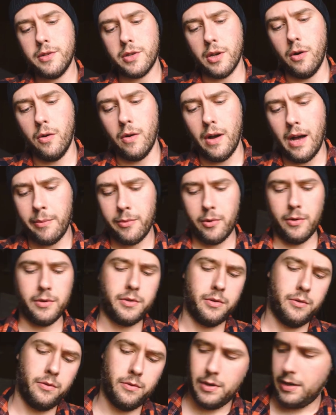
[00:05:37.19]
So I'm
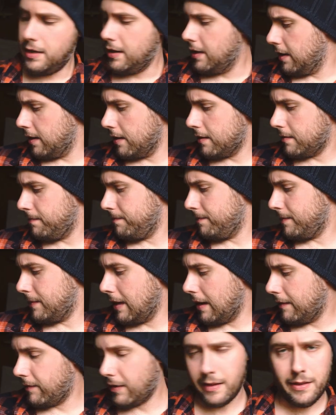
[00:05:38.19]
going to, uh,
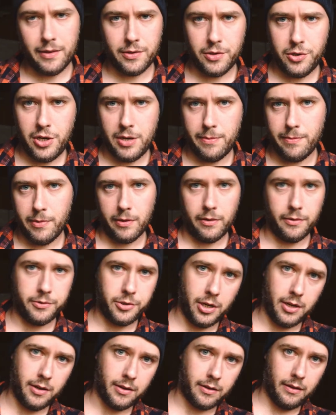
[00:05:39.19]
I've got this cheap
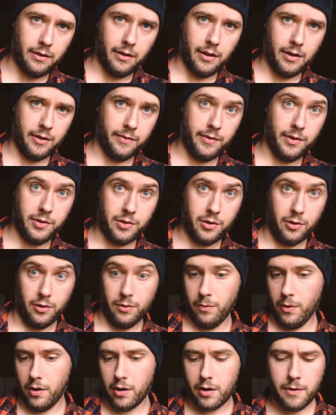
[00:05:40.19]
little jug of
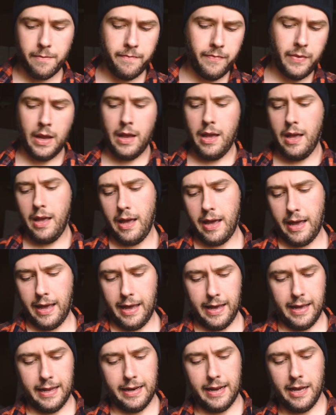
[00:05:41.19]
distilled water
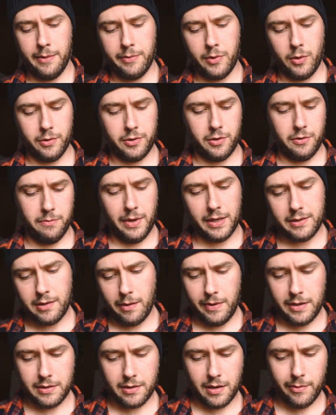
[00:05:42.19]
and I'm going to
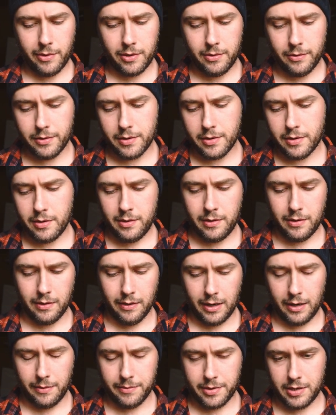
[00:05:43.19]
mix up these
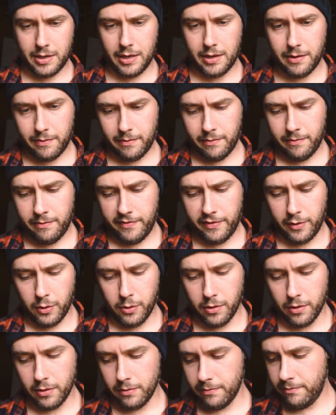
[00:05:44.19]
chemicals, let them sit
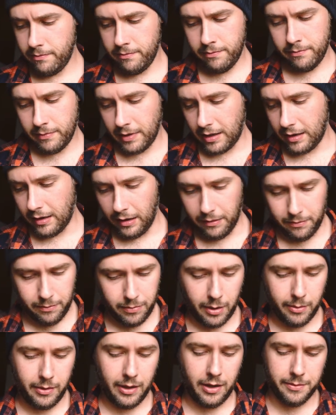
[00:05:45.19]
for, I don't
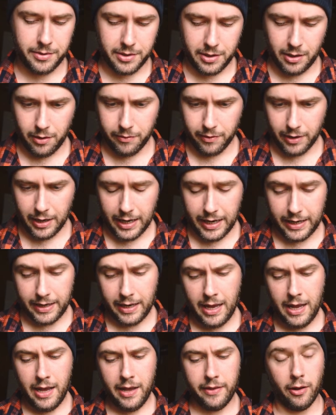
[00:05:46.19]
know, probably let them sit
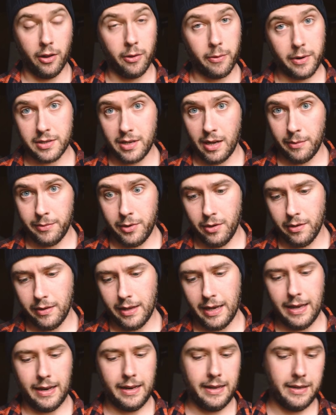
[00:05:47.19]
overnight. The only reason I'm
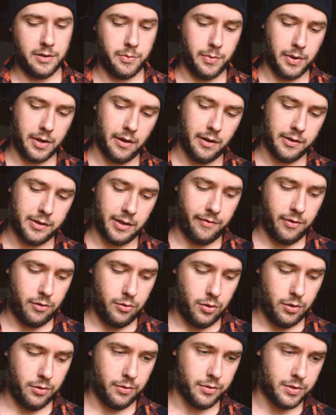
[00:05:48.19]
doing that is because
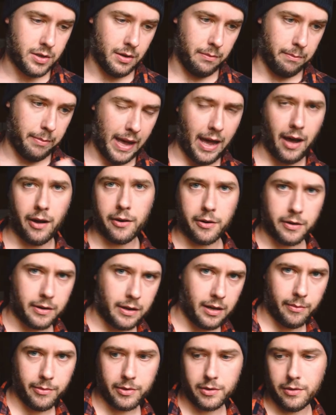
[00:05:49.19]
if you use some
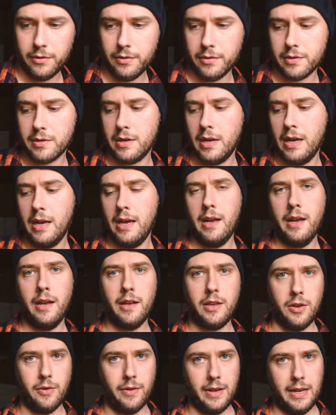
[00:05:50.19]
powdered chemicals,
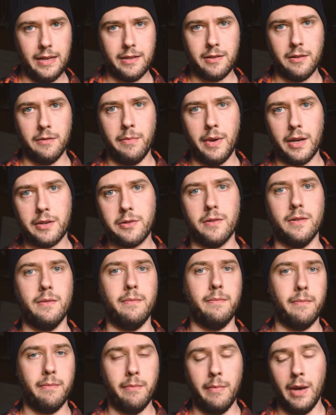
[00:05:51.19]
you need to mix
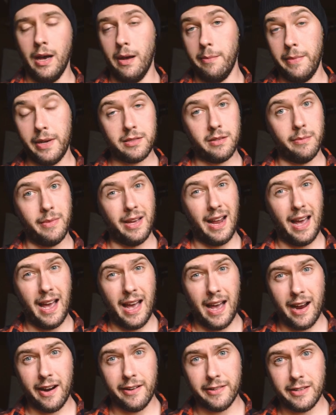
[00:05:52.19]
them, uh, mix them at
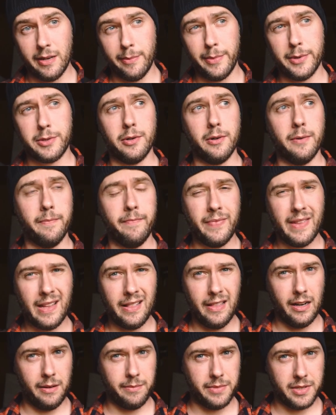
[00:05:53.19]
a higher temperature,
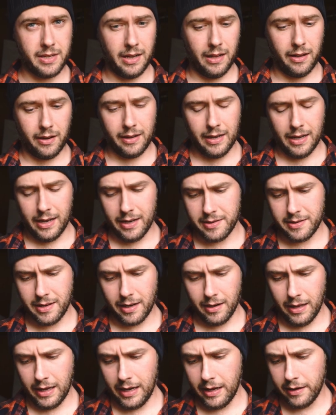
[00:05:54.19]
let them sell, uh,
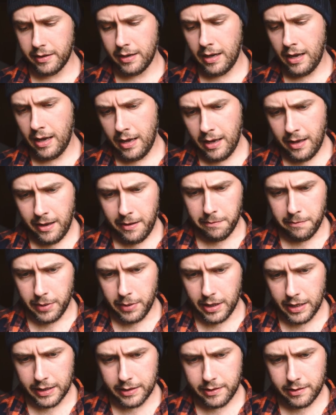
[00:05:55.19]
settle out,
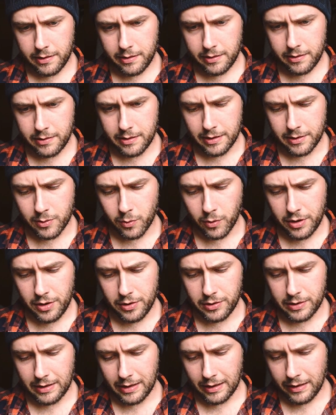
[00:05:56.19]
but since
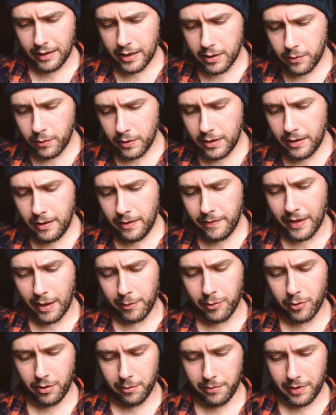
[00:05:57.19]
we're using the liquid,
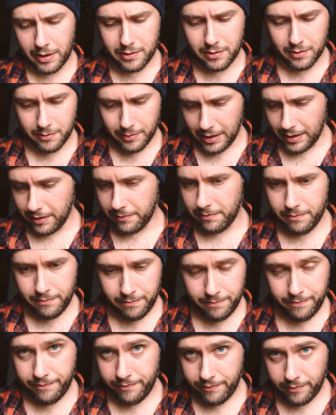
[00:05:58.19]
I'm going to mix them
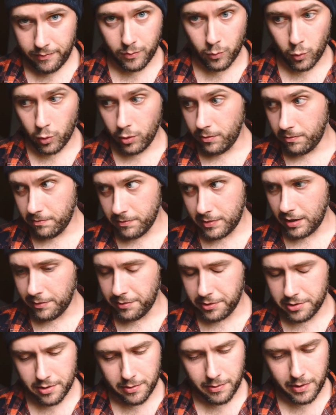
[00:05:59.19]
at room
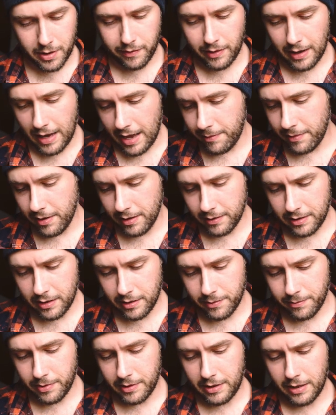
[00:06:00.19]
temperature, whatever the
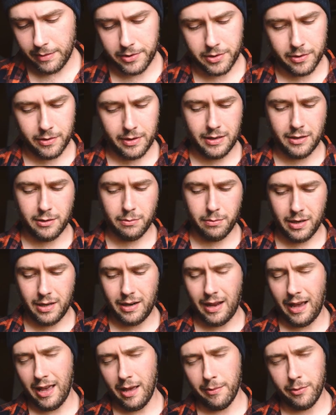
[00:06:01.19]
ambient temp temperature is,
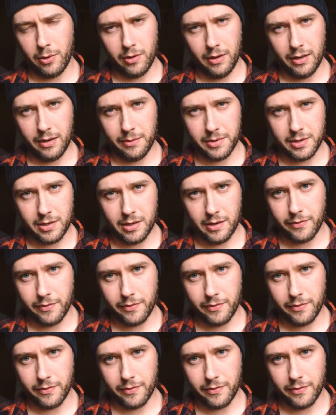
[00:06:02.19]
but I am going to let them